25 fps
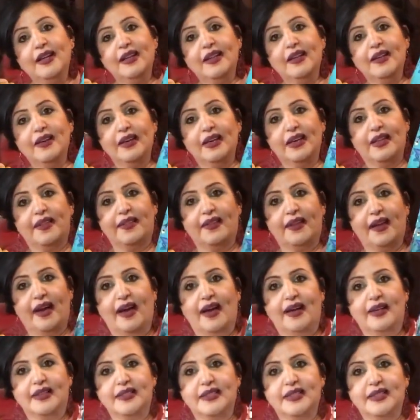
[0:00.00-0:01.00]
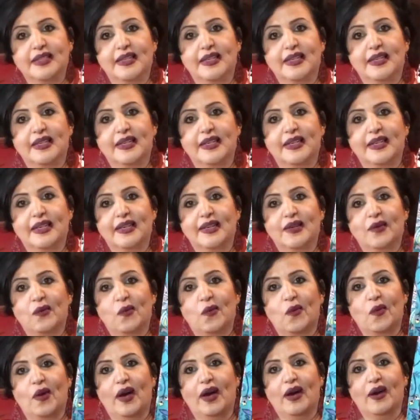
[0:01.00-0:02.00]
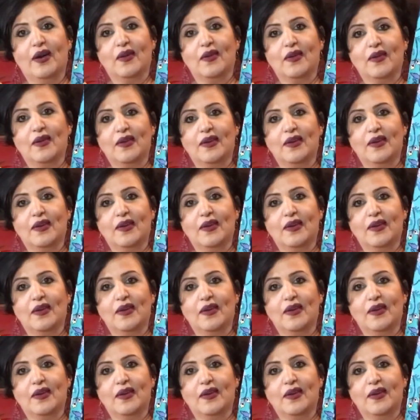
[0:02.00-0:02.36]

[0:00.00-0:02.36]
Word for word: Look at that. Wow.